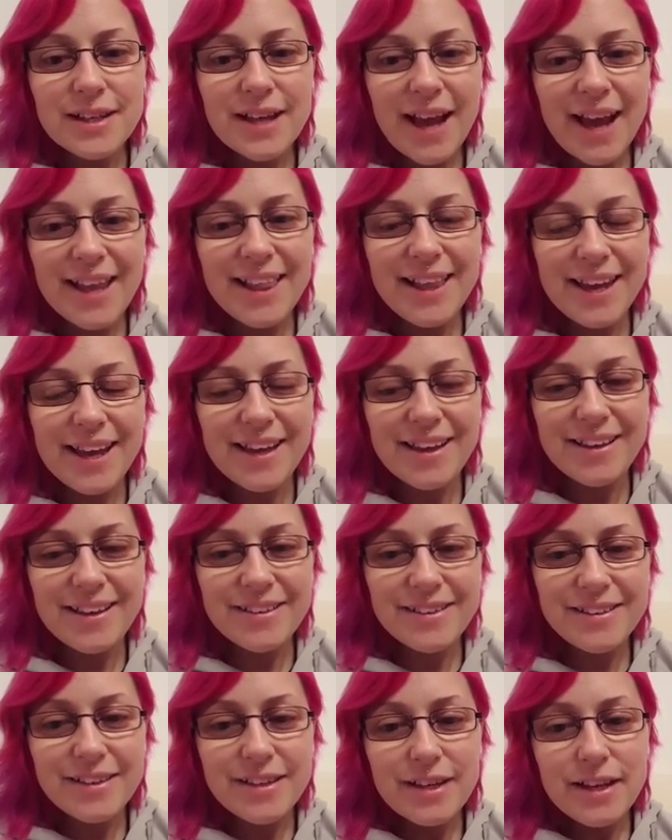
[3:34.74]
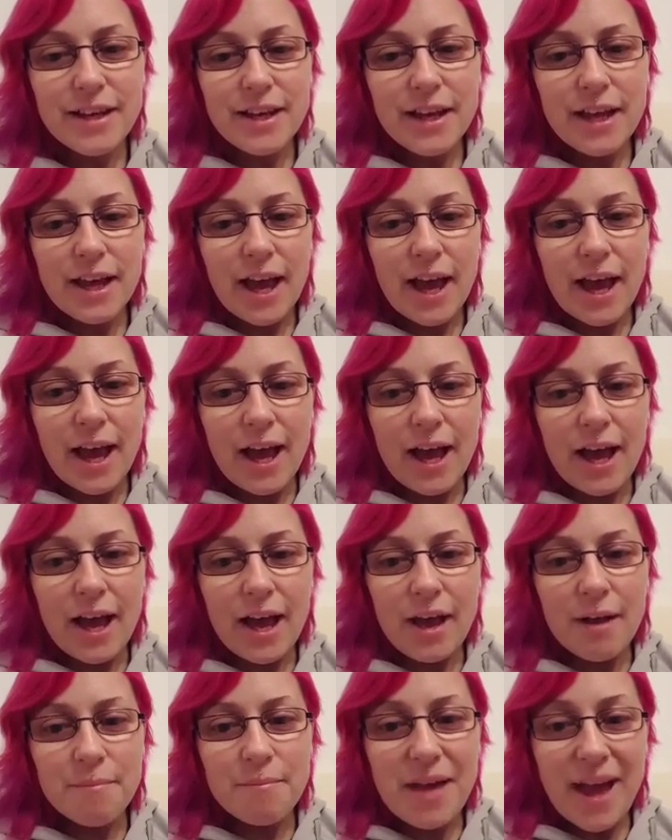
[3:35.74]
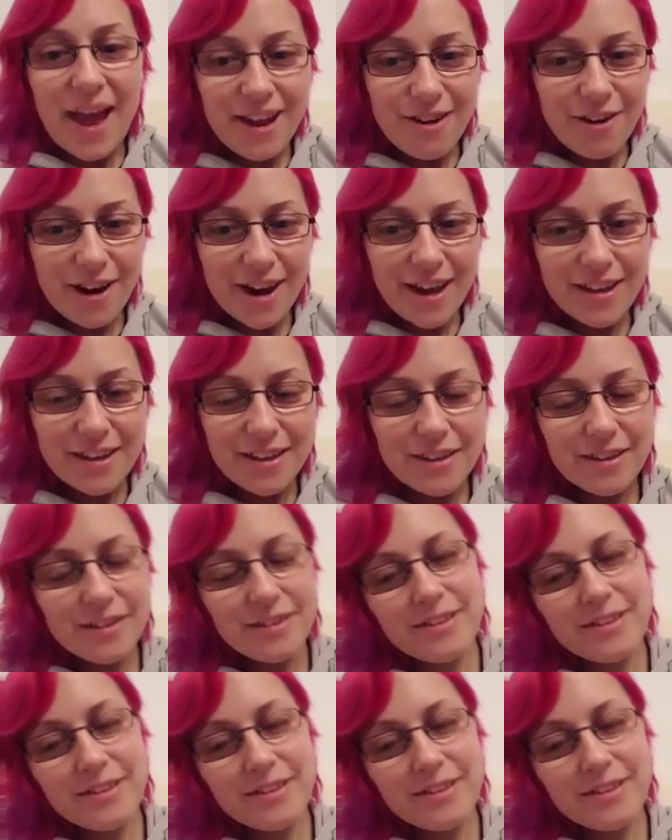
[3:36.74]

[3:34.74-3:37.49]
Hey Leah. Hey Greg.